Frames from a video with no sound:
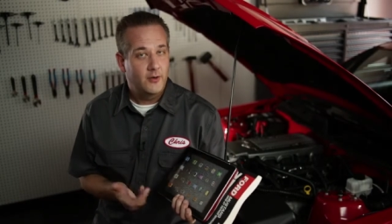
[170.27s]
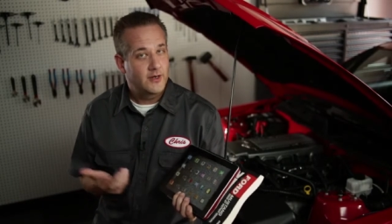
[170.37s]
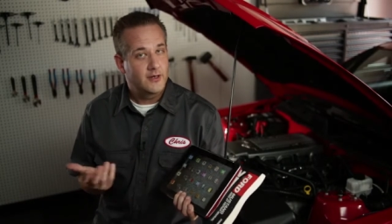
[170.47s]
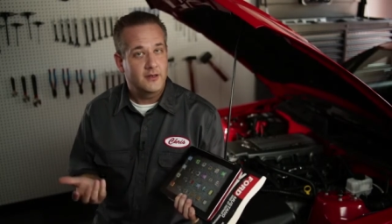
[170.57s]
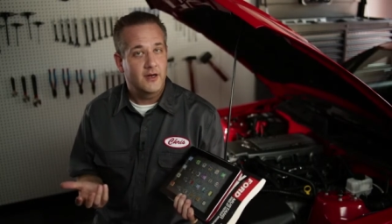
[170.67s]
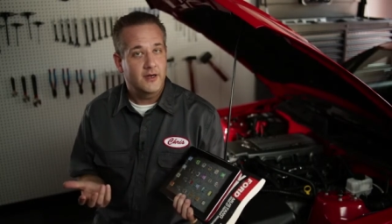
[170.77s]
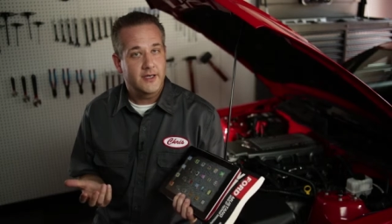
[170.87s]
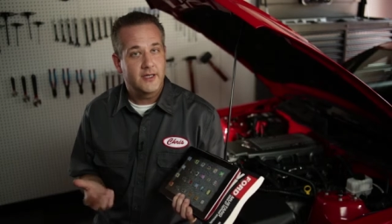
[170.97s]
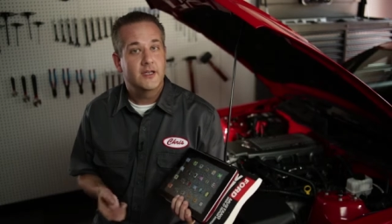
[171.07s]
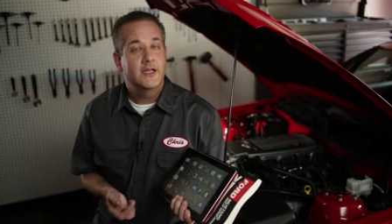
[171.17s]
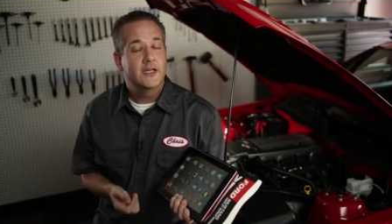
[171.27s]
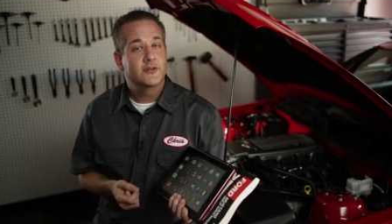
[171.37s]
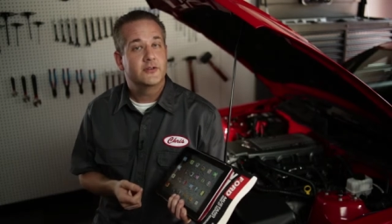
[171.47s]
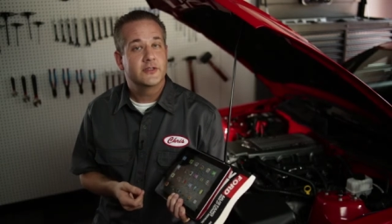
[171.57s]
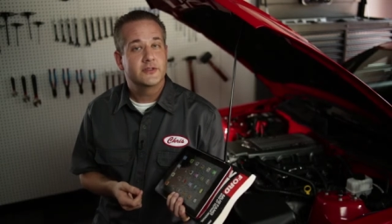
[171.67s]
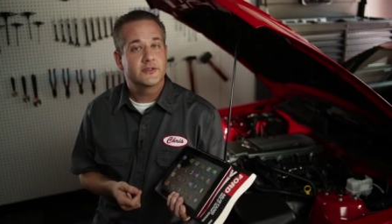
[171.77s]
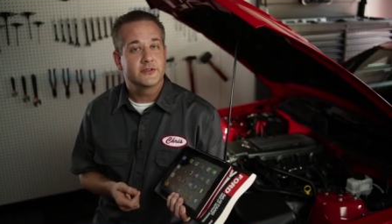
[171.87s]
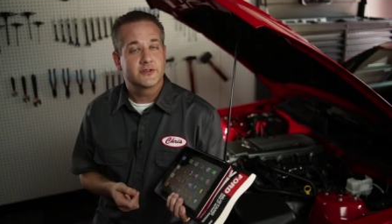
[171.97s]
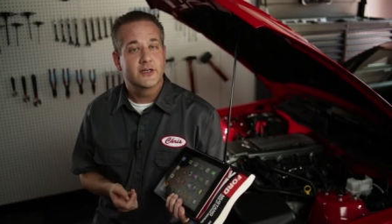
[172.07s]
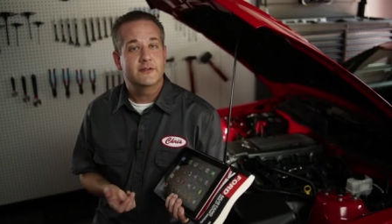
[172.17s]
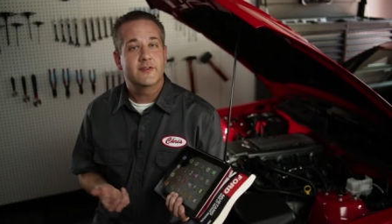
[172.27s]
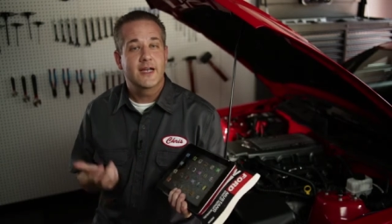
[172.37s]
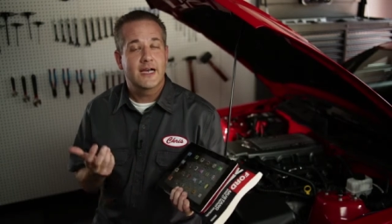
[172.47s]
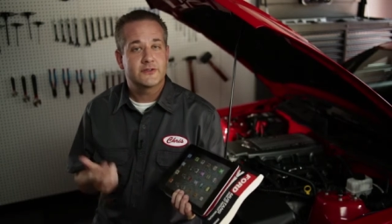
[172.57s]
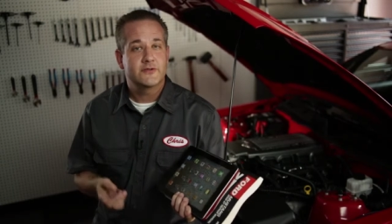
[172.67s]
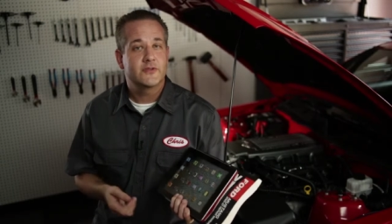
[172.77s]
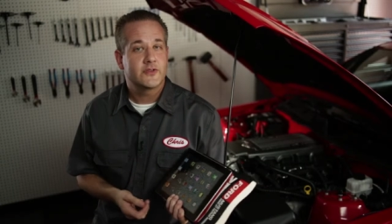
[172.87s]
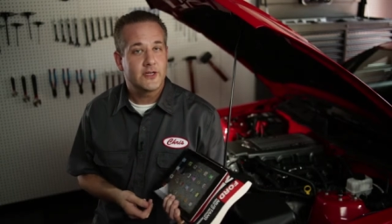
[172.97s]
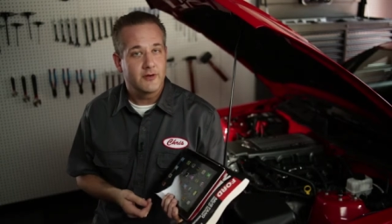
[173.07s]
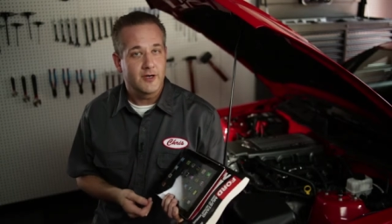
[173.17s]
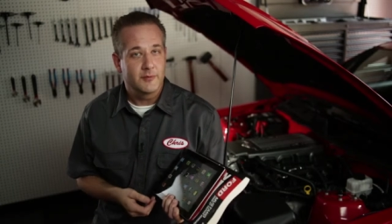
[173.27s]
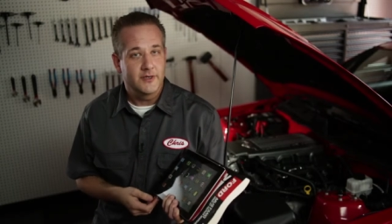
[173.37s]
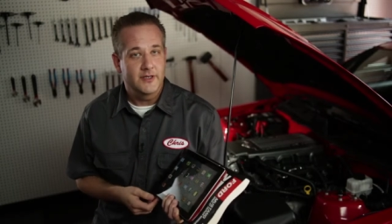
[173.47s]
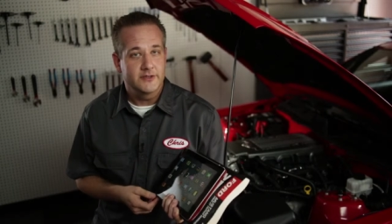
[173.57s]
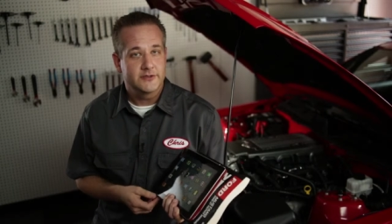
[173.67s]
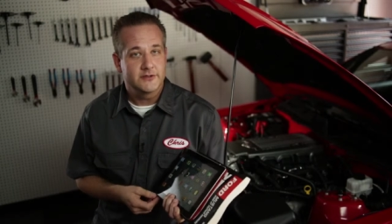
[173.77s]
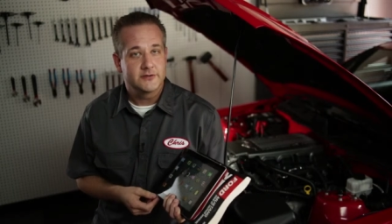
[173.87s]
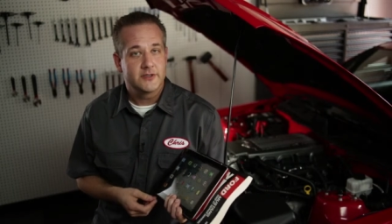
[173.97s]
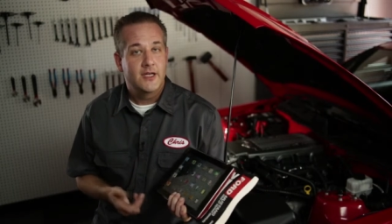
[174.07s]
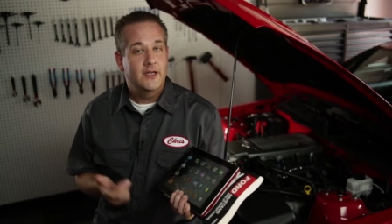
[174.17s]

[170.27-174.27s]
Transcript: Why not log in, introduce yourself, and ask for their recommendations?